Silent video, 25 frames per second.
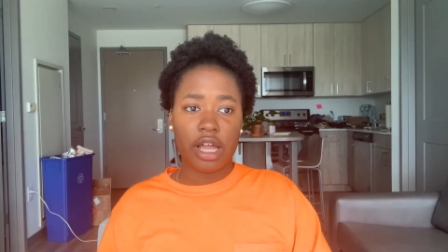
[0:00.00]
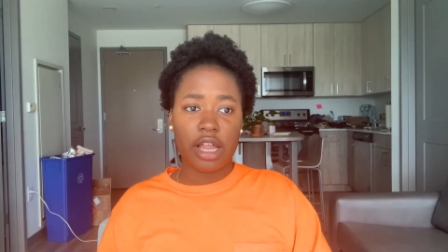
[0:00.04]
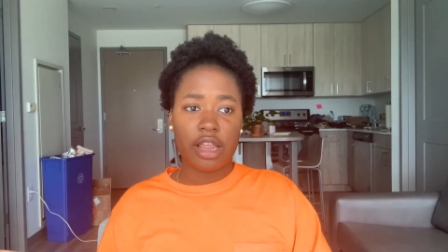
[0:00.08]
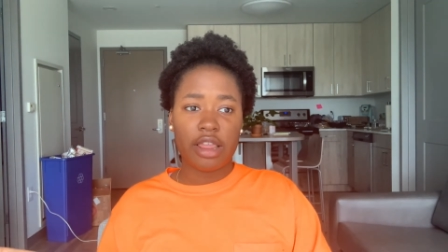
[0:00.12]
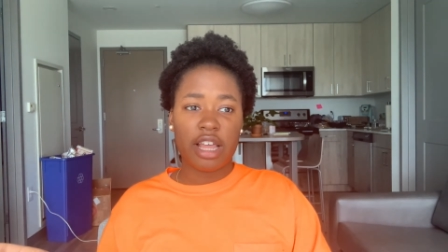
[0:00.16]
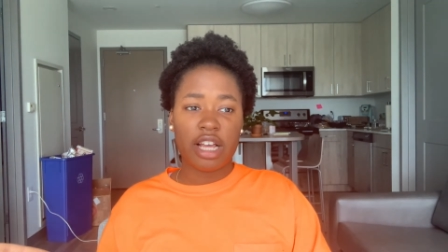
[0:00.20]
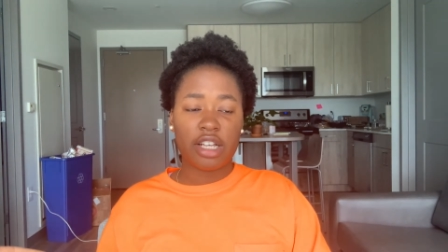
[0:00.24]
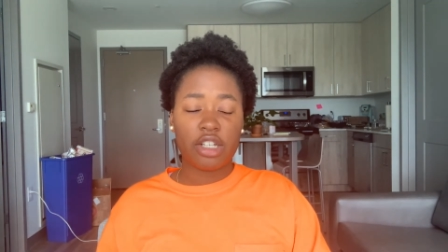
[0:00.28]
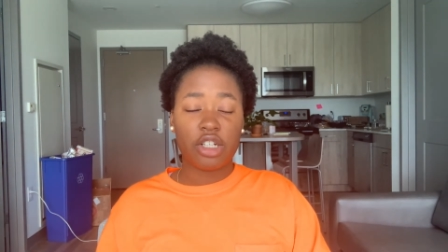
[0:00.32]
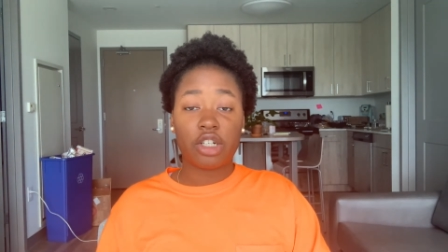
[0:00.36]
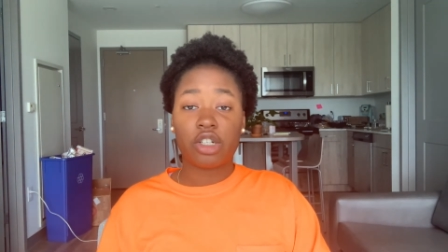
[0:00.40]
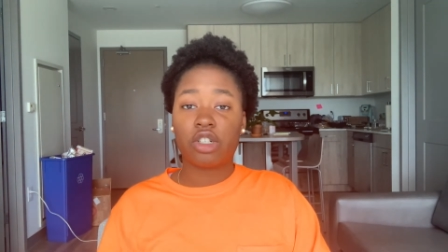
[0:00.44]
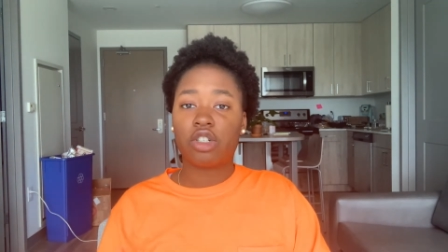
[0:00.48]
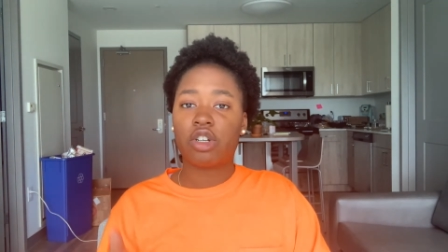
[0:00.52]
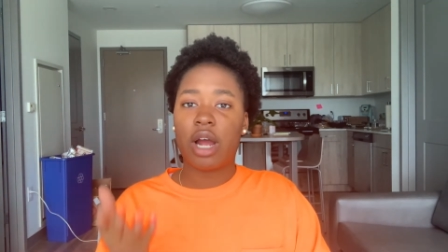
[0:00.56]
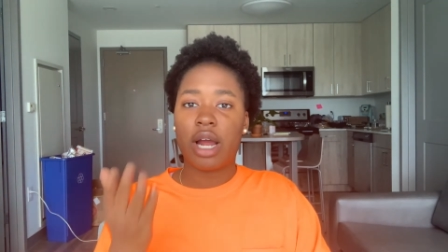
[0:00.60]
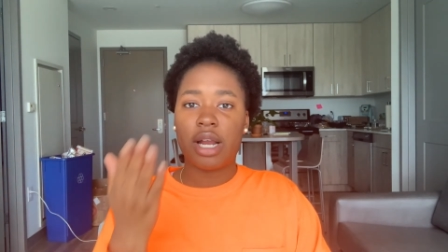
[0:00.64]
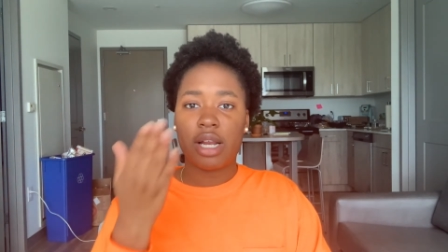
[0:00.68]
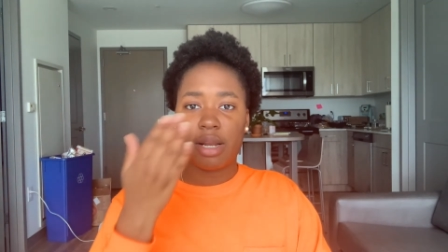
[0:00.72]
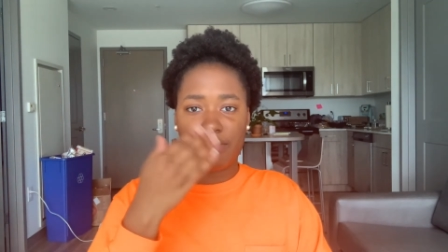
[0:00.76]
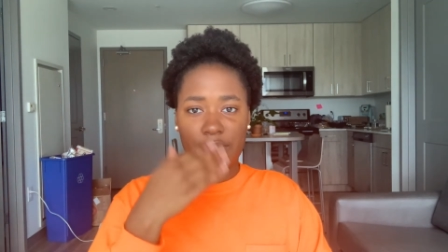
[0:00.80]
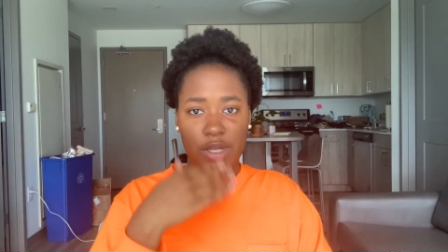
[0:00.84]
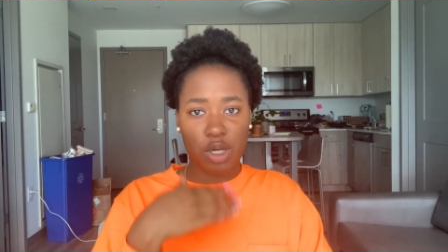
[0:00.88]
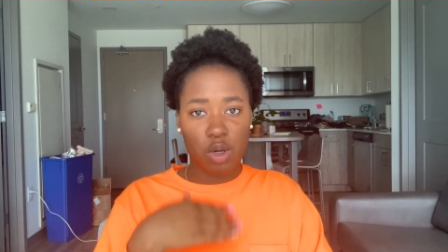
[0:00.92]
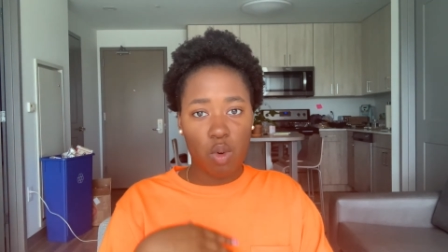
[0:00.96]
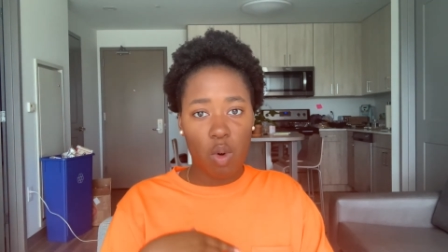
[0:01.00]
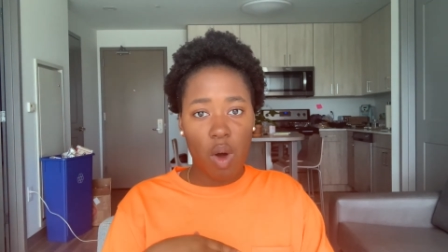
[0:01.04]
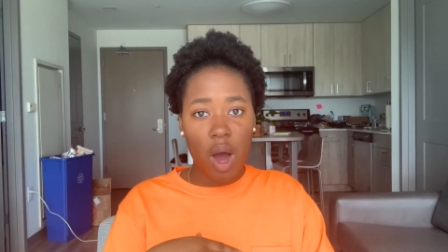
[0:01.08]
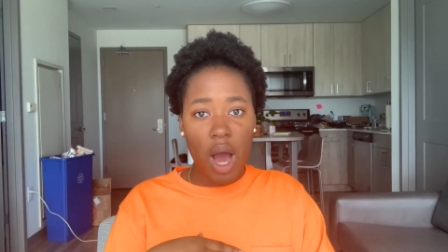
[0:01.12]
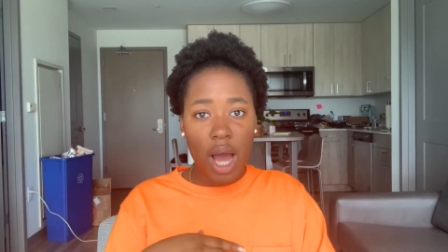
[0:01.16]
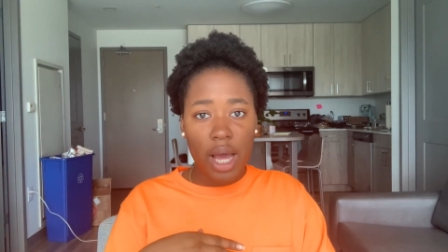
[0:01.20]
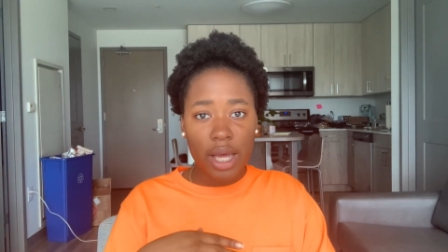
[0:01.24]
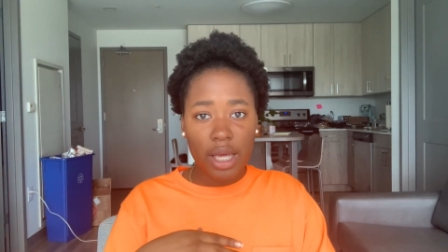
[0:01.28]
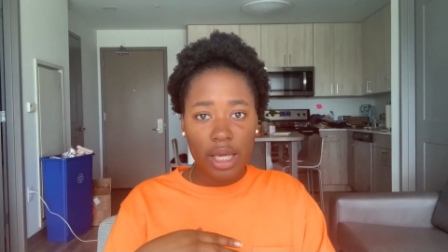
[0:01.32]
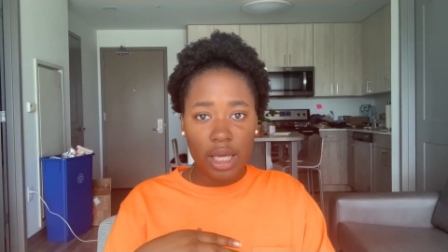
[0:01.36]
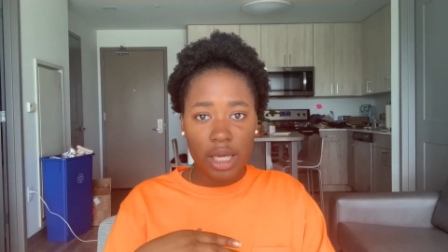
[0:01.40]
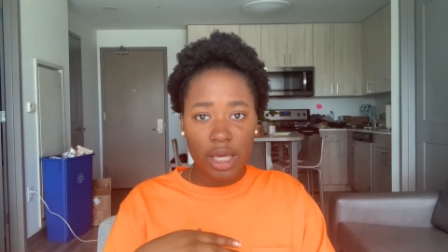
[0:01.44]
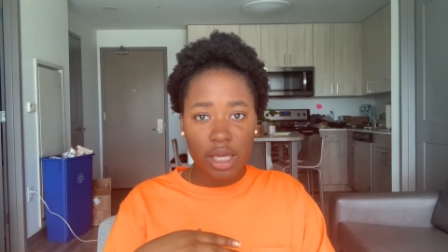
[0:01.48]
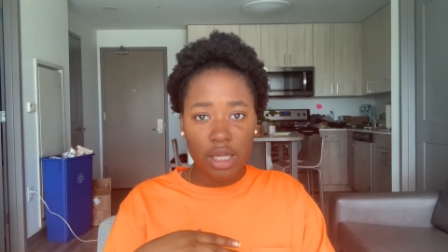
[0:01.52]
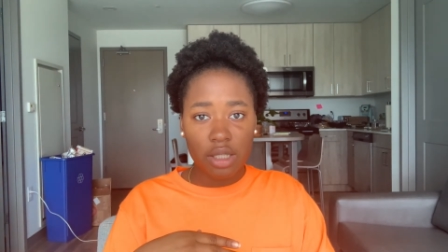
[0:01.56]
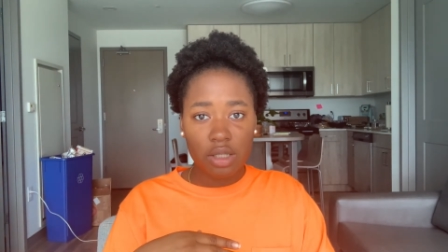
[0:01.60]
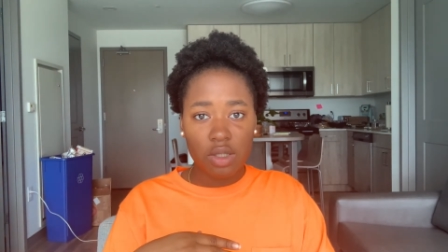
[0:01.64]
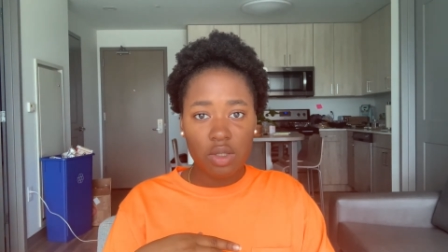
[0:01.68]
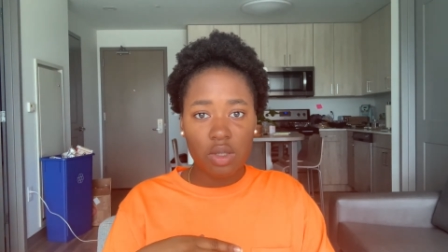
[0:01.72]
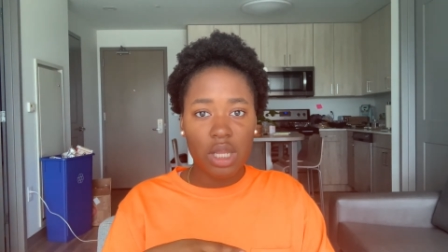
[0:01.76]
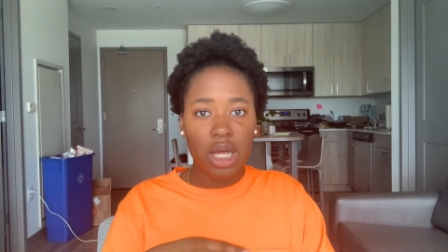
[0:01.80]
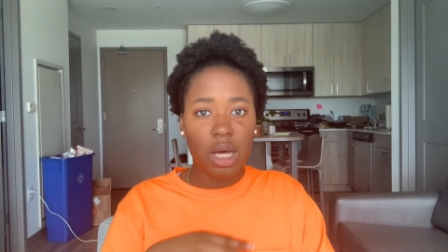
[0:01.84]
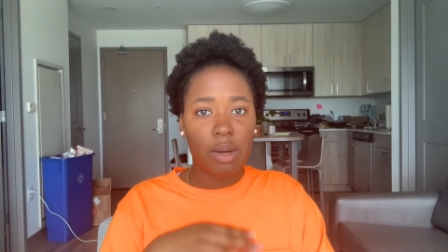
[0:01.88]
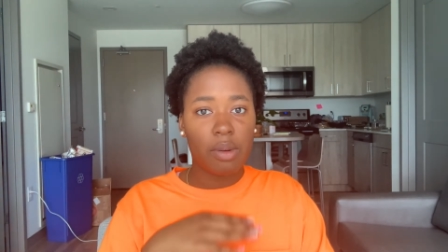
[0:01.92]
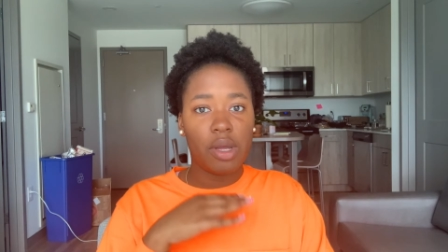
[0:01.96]
that you're trying to be quiet
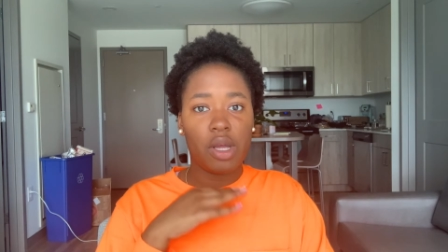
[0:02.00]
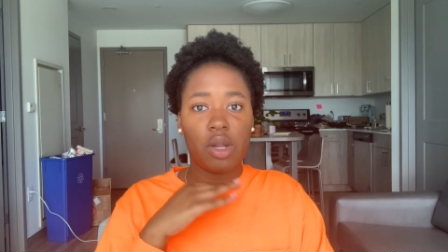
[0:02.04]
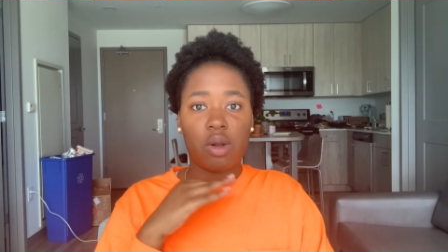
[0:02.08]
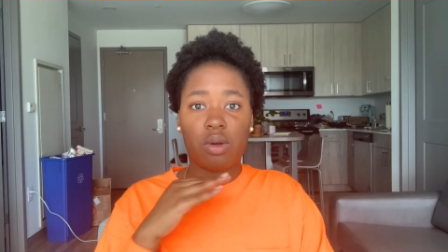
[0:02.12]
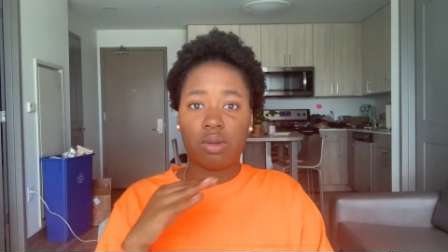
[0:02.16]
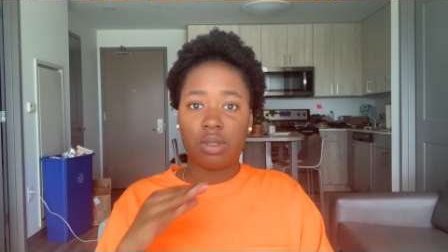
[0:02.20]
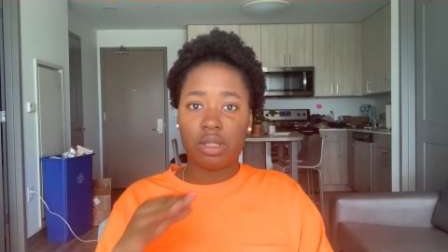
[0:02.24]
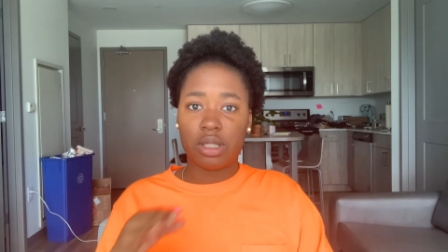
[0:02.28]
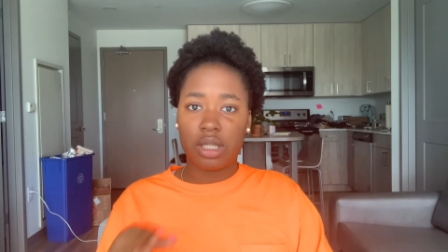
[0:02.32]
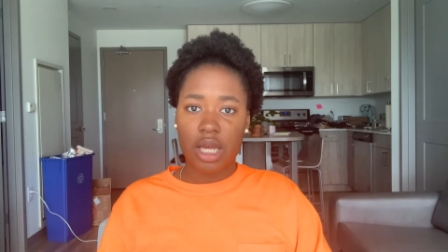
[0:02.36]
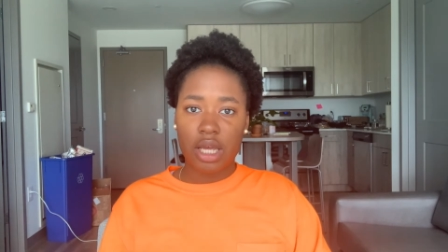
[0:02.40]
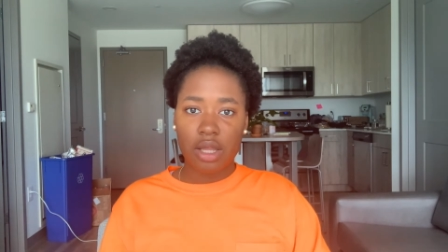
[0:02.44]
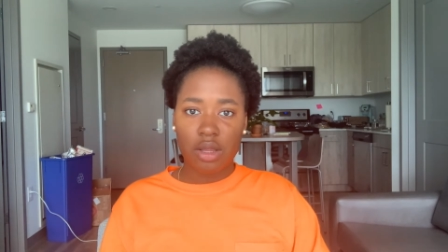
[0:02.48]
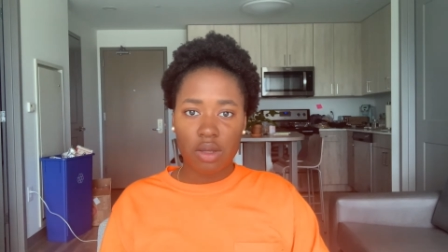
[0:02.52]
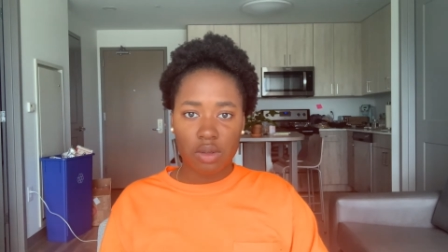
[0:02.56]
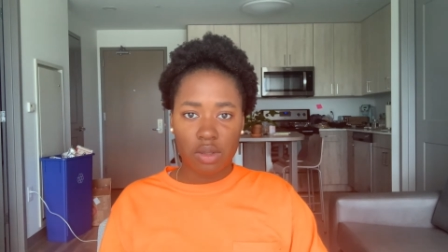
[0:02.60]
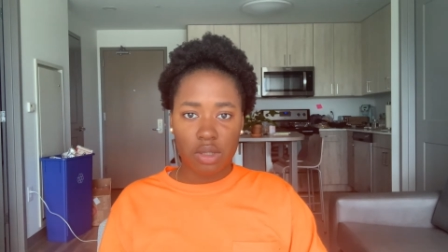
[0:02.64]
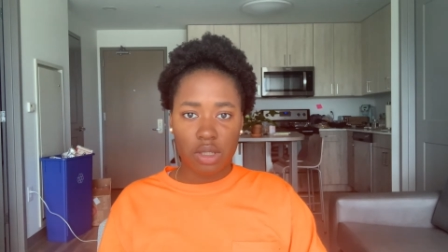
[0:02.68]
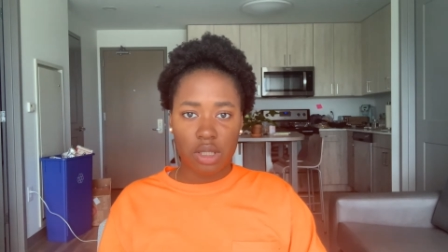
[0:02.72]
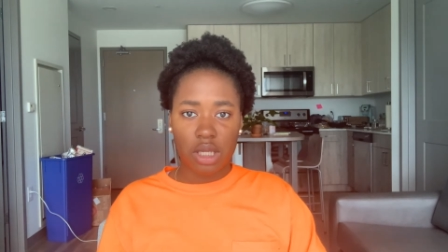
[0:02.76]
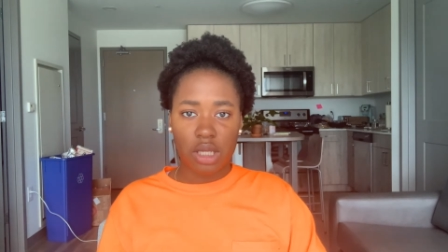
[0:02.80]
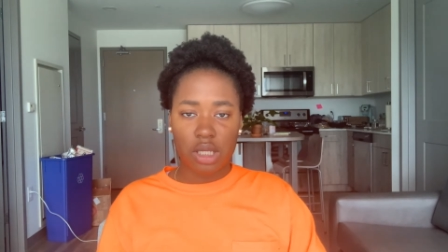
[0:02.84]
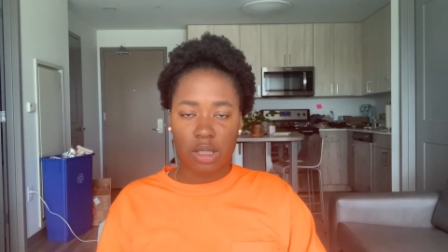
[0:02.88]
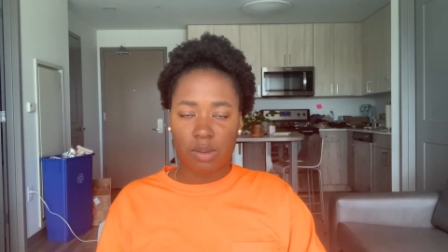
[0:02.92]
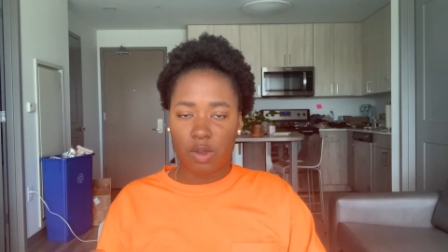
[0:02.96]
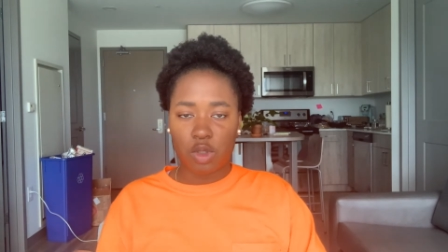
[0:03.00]
so that way you don't say those things,